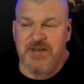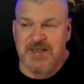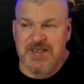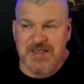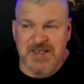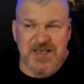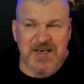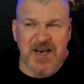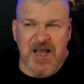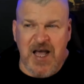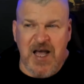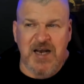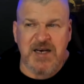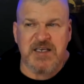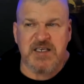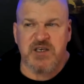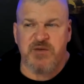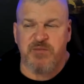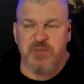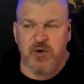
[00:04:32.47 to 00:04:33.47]
This is an
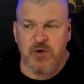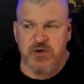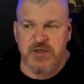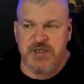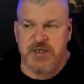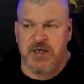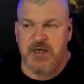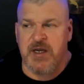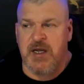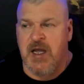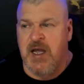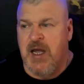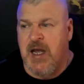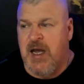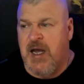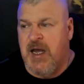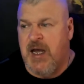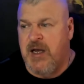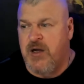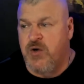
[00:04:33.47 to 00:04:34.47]
honest person
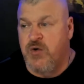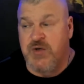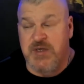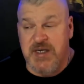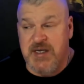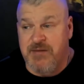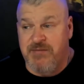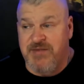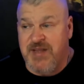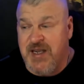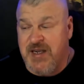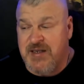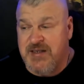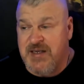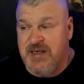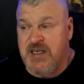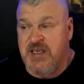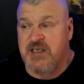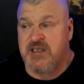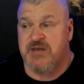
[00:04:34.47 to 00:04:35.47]
uh, who did things
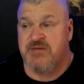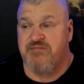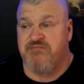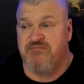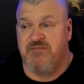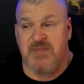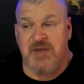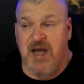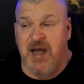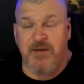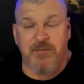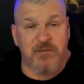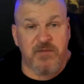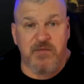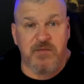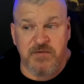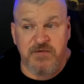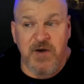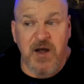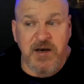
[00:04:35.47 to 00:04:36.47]
that he's not
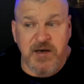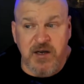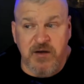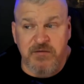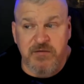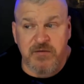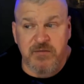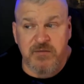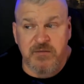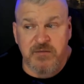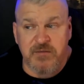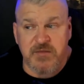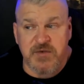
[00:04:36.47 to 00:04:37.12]
fond of.